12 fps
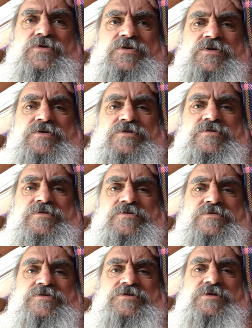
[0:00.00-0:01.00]
And
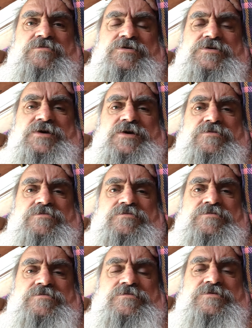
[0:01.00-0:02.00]
see how he's getting on.
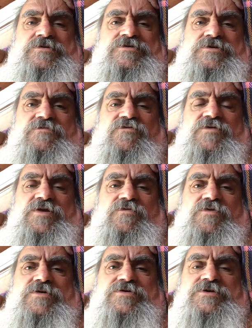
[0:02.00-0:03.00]
Because it seems really
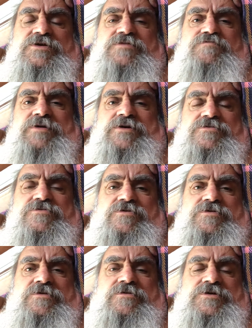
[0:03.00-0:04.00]
weird seeing his pictures on
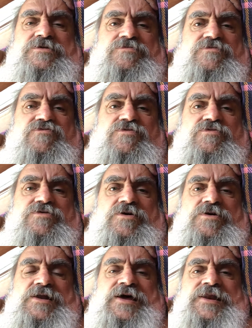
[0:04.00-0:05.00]
here, because he was a real young
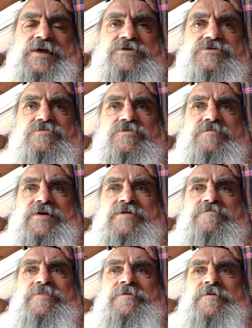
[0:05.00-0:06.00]
lad last time I met
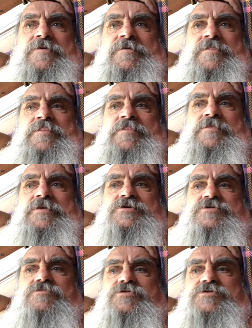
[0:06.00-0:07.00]
him. Last
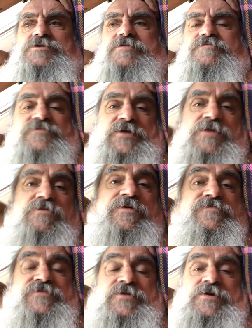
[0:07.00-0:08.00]
time I seen him. Anyway,
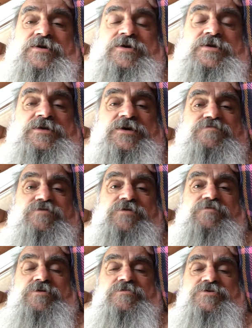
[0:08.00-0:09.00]
that's probably the
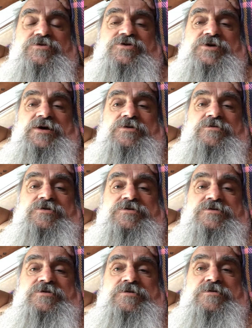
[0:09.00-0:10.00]
point I'm just chatting on. It's
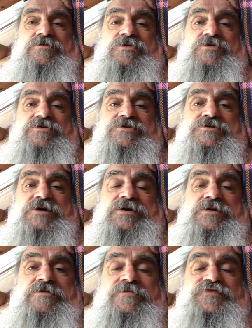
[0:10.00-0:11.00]
quite a nice day
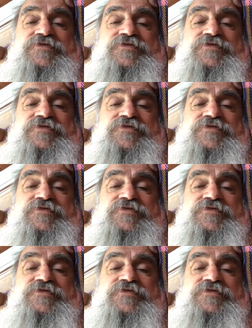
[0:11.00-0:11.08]
here.